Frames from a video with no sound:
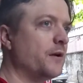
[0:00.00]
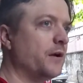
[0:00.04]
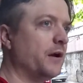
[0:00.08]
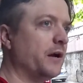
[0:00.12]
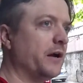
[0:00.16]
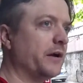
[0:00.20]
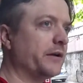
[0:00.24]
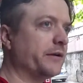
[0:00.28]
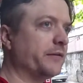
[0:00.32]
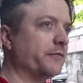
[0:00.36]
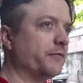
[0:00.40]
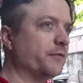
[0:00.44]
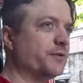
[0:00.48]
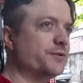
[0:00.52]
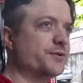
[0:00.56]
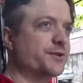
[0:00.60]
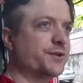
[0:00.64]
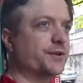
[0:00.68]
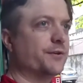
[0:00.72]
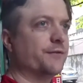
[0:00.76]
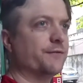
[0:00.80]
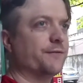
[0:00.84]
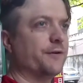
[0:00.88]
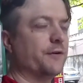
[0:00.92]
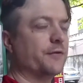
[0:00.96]
I can once
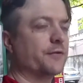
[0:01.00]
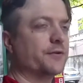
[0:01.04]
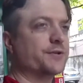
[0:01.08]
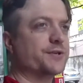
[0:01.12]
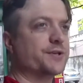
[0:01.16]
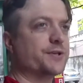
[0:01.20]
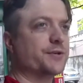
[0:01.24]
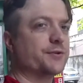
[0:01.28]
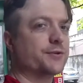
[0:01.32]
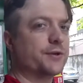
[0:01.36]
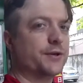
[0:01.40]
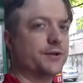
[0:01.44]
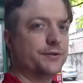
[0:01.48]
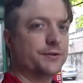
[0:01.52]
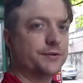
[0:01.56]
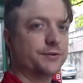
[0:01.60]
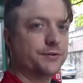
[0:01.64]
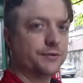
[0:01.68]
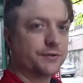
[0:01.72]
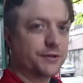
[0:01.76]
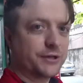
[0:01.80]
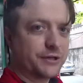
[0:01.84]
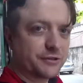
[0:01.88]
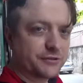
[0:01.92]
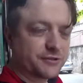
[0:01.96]
again focus on trying to do
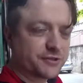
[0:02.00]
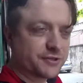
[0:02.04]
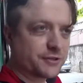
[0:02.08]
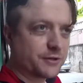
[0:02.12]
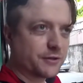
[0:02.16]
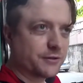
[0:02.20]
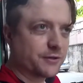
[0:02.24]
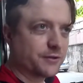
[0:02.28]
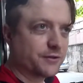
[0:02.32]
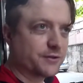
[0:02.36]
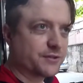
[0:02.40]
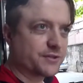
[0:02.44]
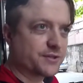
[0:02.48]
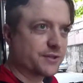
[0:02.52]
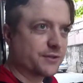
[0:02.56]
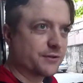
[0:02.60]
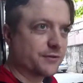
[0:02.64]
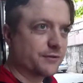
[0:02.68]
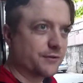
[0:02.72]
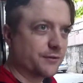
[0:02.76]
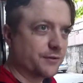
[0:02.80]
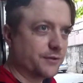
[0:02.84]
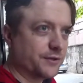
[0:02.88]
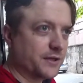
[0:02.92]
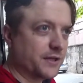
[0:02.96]
kickstarting the
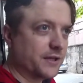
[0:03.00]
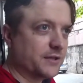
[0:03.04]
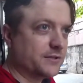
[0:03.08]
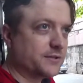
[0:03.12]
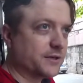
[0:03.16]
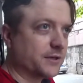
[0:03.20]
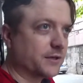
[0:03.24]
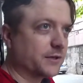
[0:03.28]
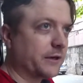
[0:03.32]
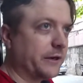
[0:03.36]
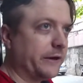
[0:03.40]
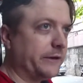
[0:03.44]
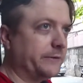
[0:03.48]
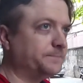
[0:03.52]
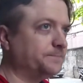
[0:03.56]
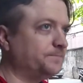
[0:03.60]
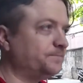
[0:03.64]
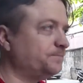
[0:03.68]
centerofthenet.com.